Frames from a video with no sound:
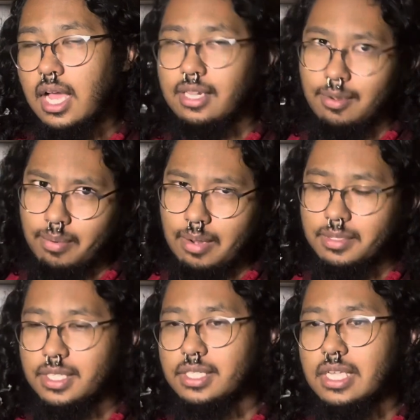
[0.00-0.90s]
No
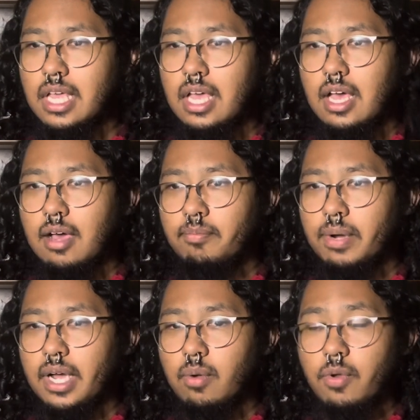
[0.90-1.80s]
promises.
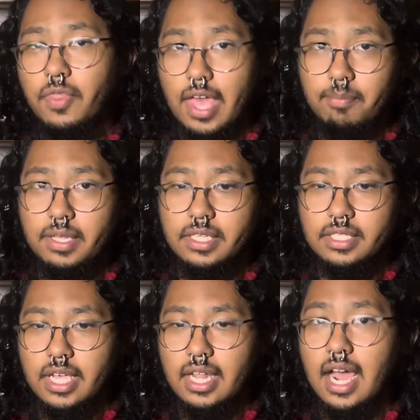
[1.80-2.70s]
But with that being
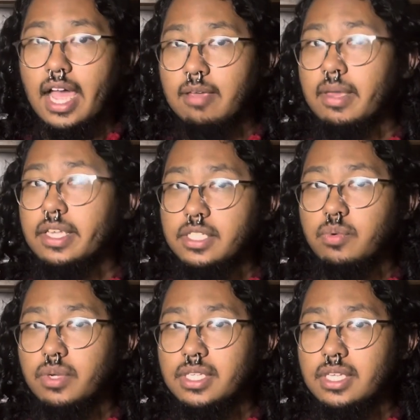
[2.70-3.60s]
said, I am AC
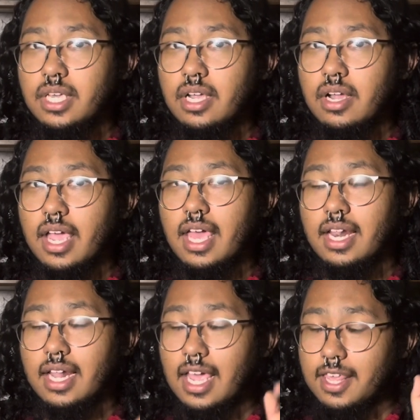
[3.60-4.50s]
Weesey here,
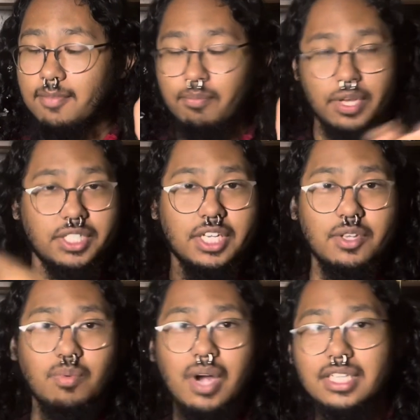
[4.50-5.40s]
and I appreciate
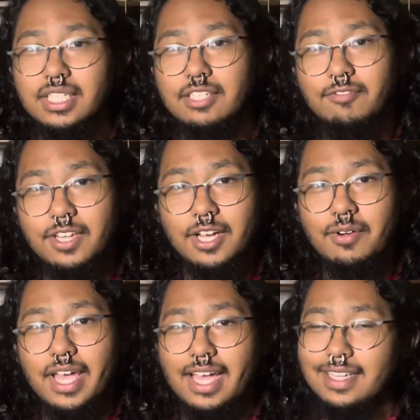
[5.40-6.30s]
you watching this
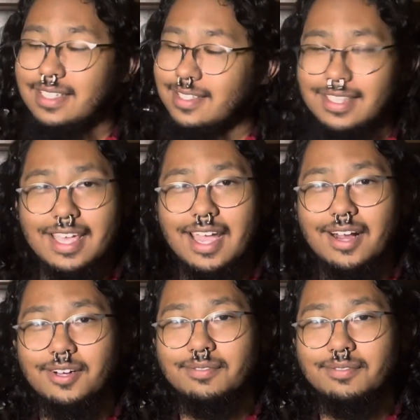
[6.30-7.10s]
video, and take care.